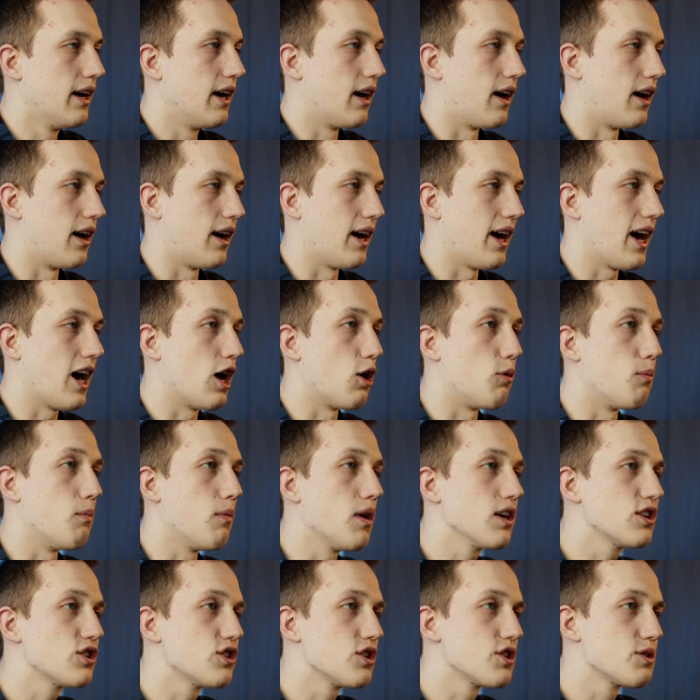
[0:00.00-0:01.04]
uh, how
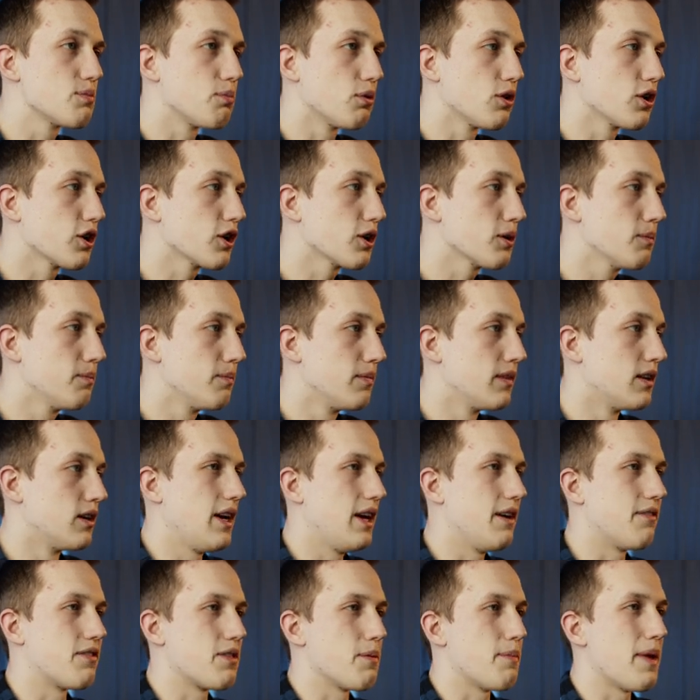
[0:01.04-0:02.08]
much it's blurred,
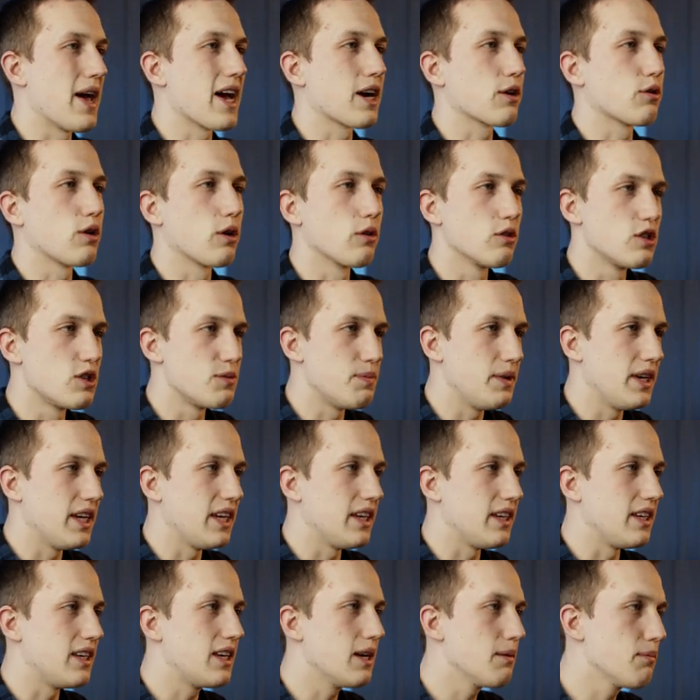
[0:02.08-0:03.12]
if the background is
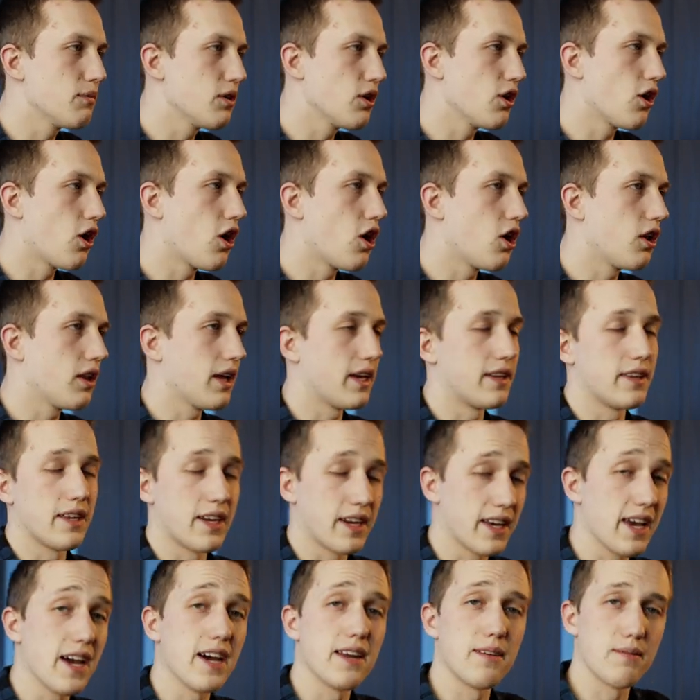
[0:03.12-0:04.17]
being dimmed at all, and then
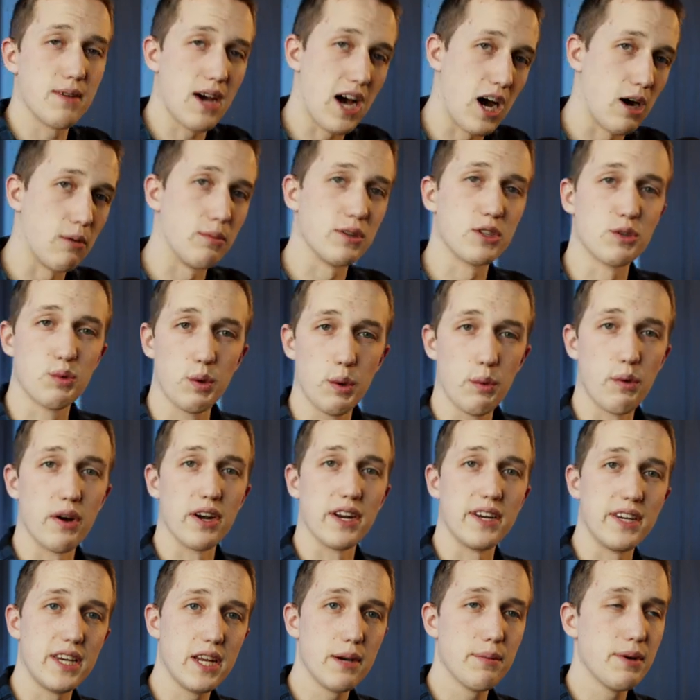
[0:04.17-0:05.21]
again, how much we want
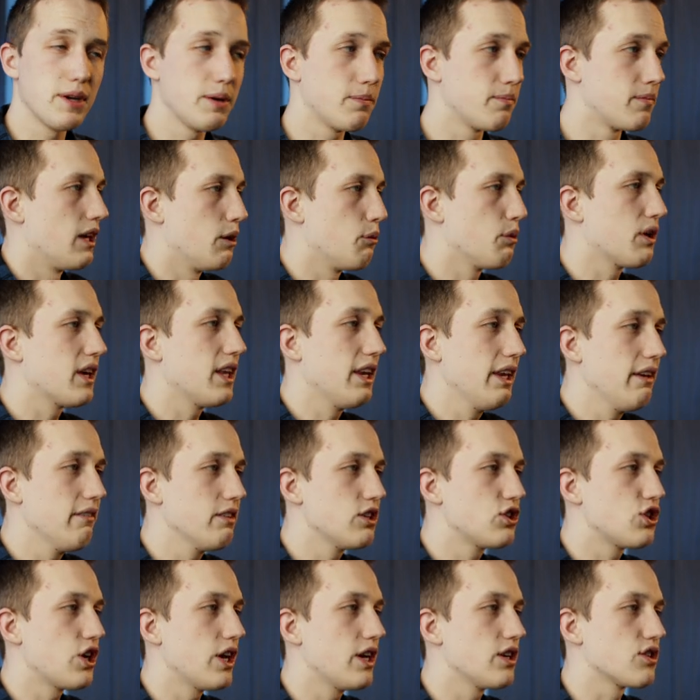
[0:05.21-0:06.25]
to dim it. And we can even
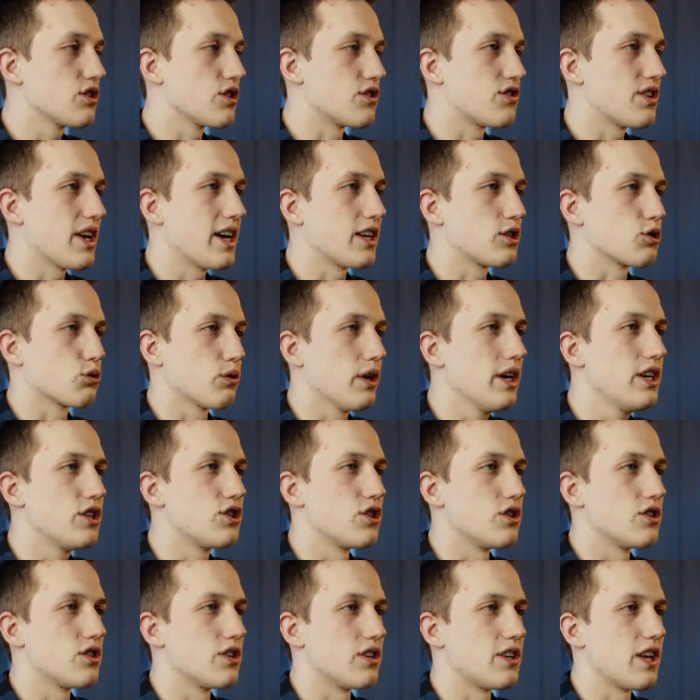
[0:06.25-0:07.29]
change the
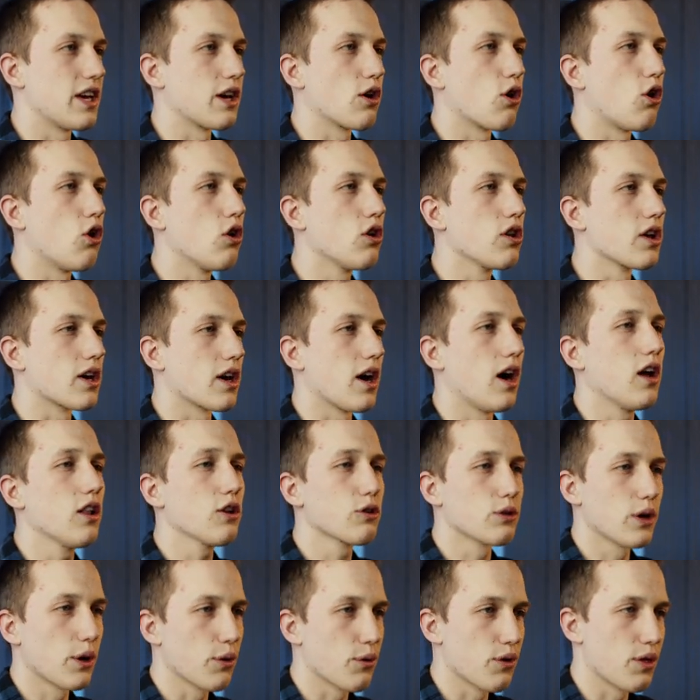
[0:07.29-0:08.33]
saturation to take all the
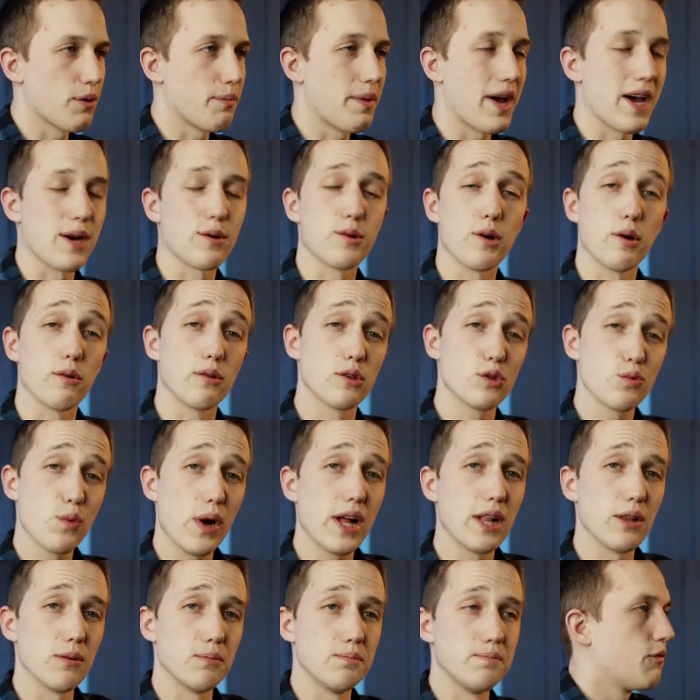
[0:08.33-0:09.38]
color out of the background as
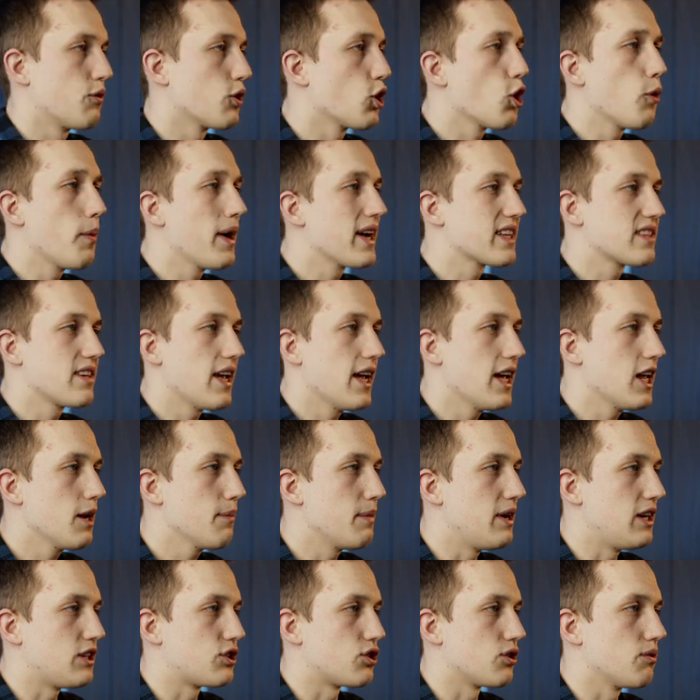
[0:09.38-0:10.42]
well. If we go back to
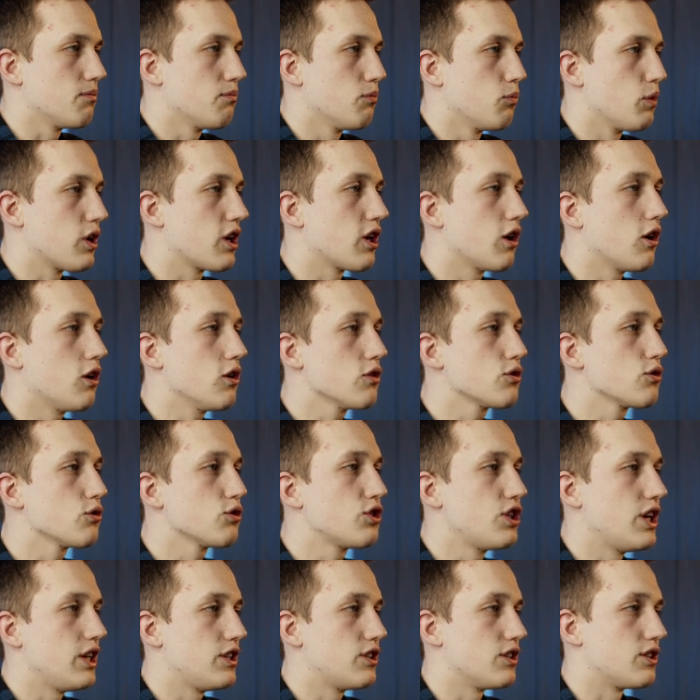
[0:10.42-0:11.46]
animation, we can also
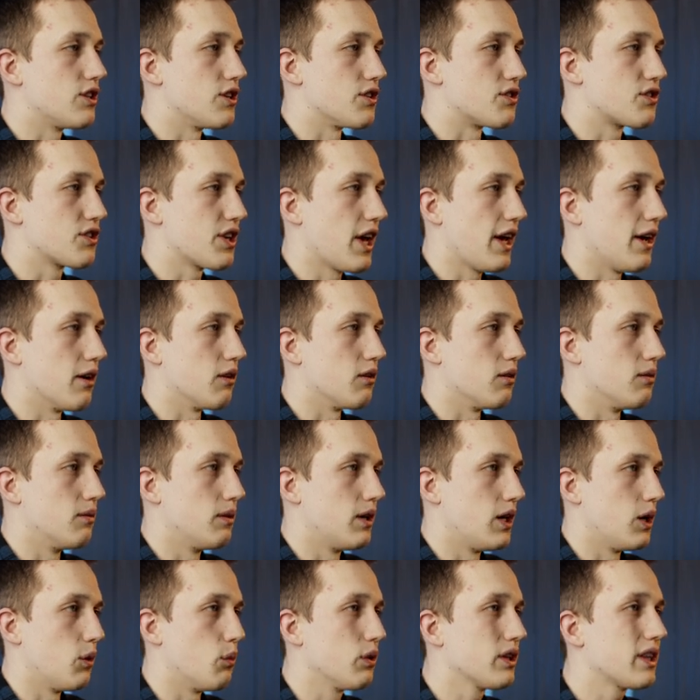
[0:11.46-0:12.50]
change it to scale.
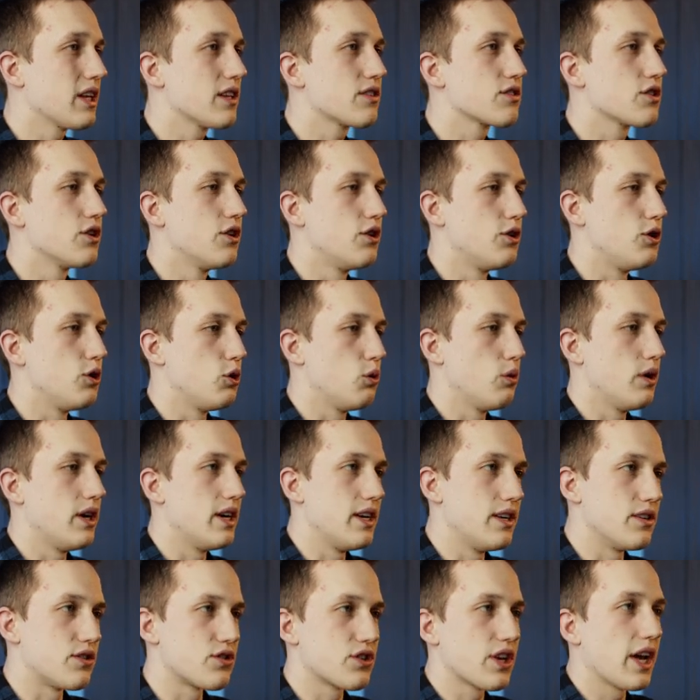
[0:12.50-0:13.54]
And what that's going to do
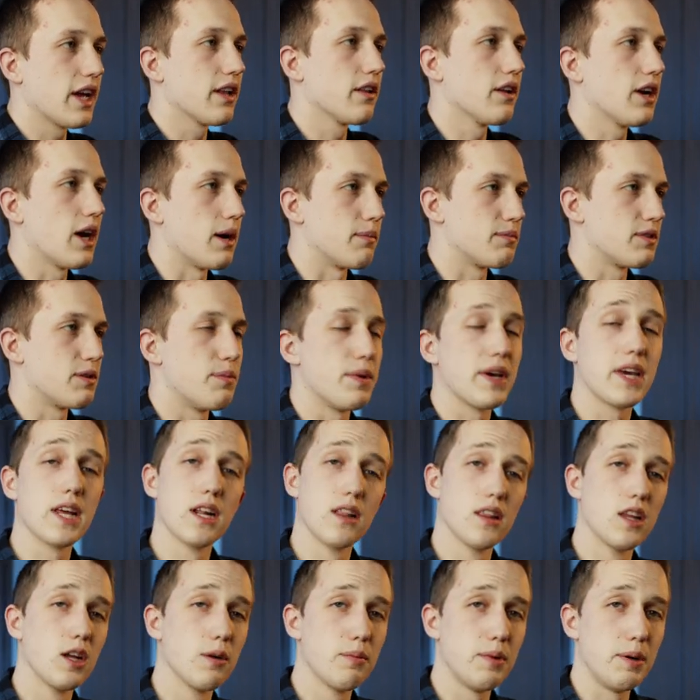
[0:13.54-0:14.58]
is scale it up to make it a
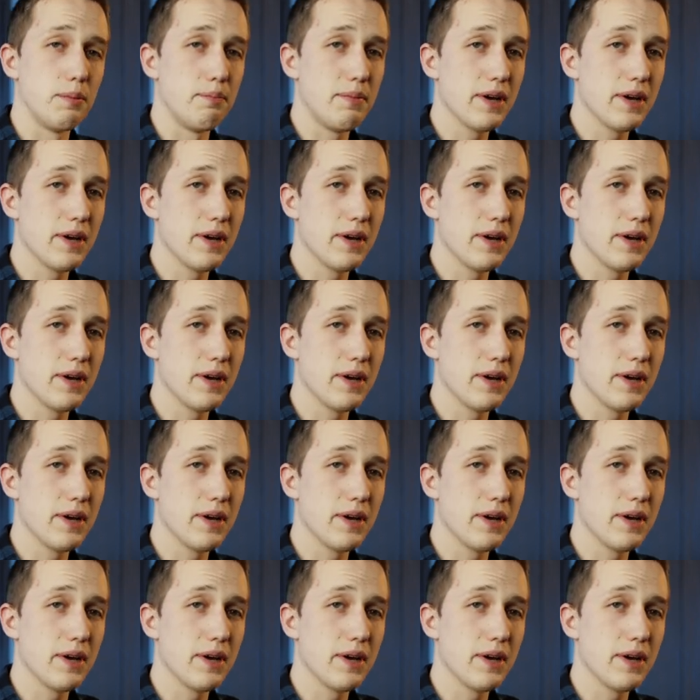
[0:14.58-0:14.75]
little bit